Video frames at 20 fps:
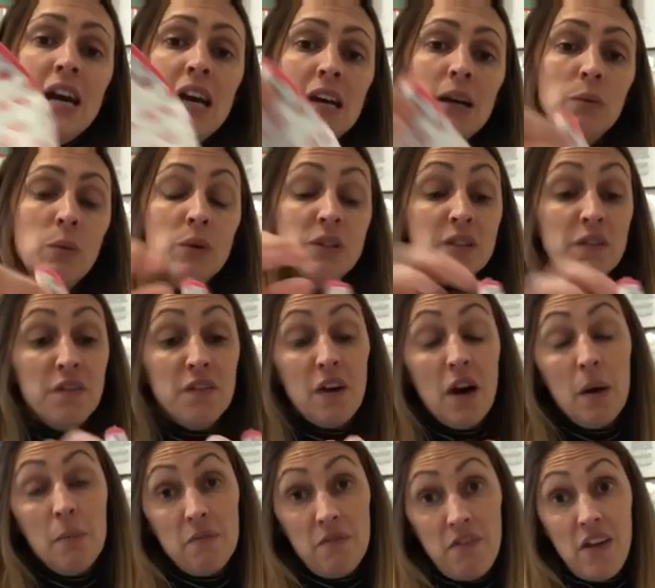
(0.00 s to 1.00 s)
it was a
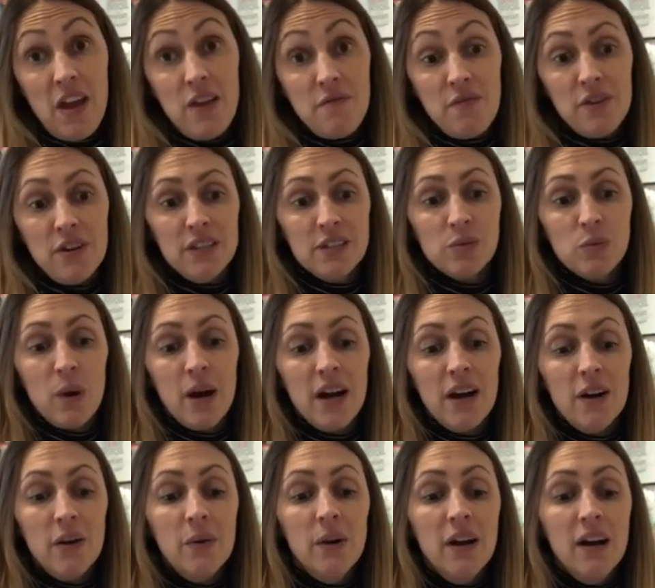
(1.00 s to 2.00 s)
firm favourite as
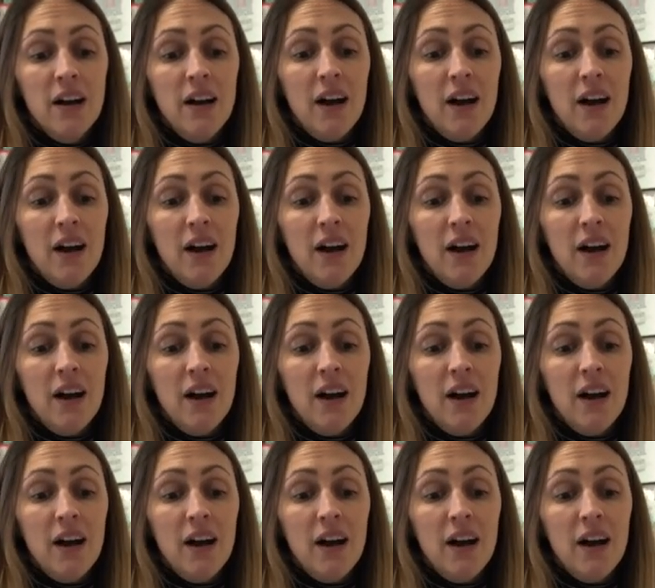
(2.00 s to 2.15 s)
well.